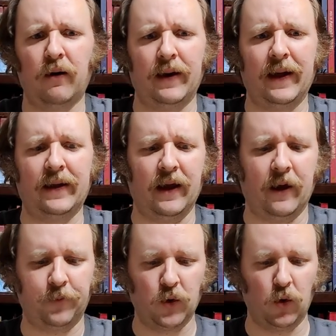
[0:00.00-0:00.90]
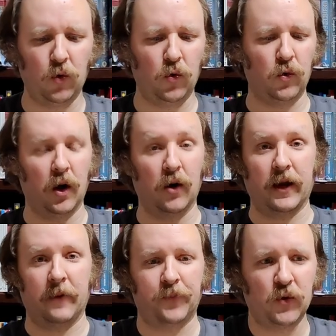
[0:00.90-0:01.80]
Oh, heck yeah. Ooh,
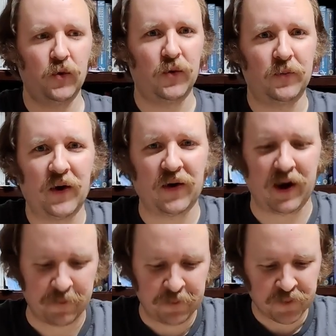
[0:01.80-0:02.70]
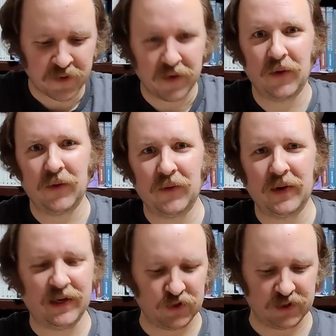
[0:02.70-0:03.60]
okay. Ooh, okay. Ooh,
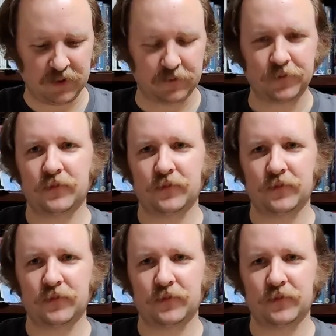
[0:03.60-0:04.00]
interesting.